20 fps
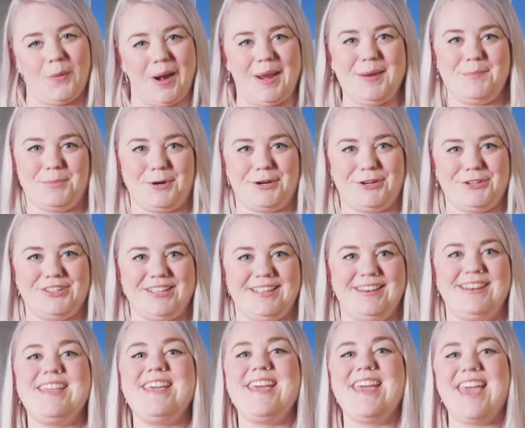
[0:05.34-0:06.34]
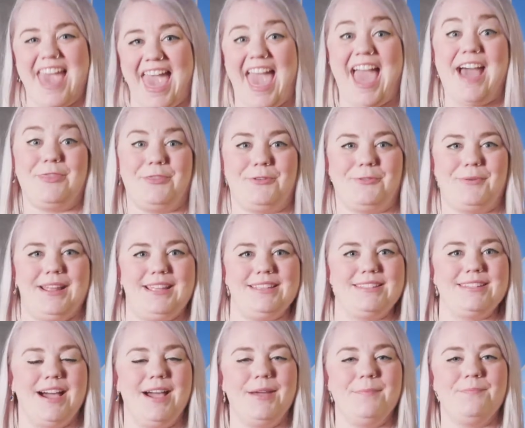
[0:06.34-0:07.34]
right person at the right
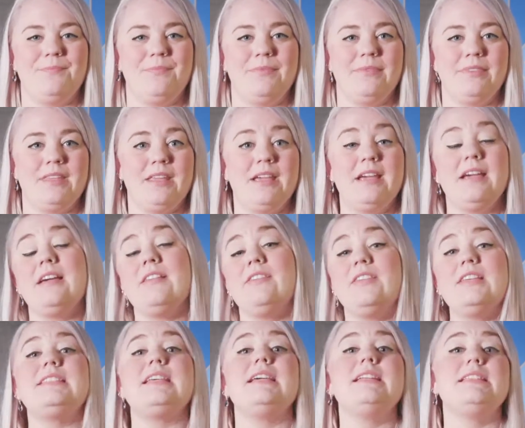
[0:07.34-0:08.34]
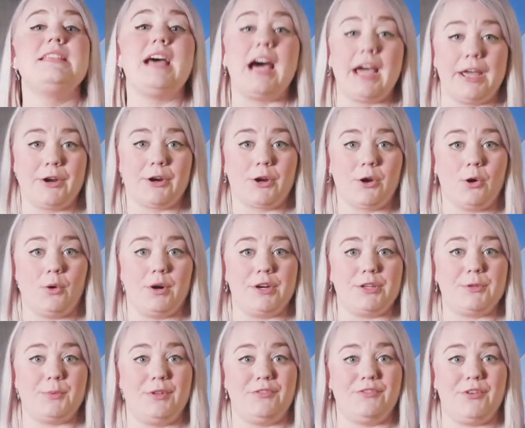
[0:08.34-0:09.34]
time. This entire
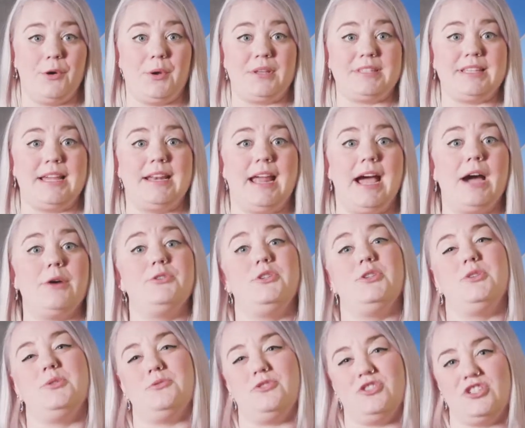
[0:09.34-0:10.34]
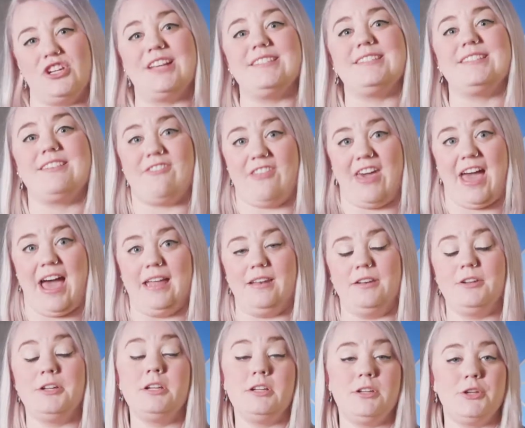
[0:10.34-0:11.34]
course will focus on how to do just that
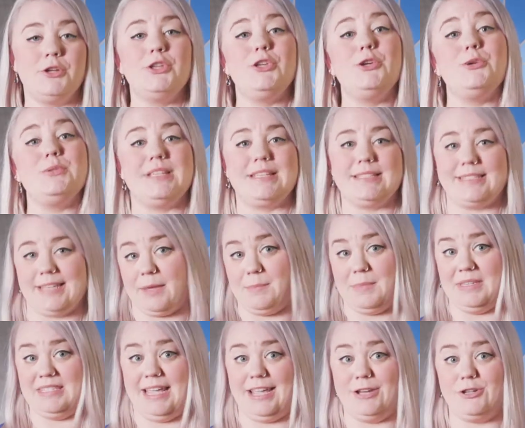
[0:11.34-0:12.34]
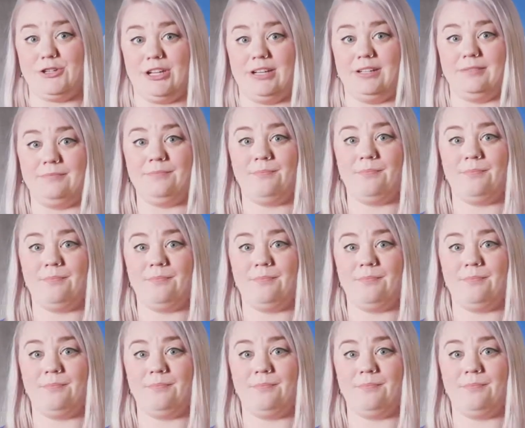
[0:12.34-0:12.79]
using segmentation.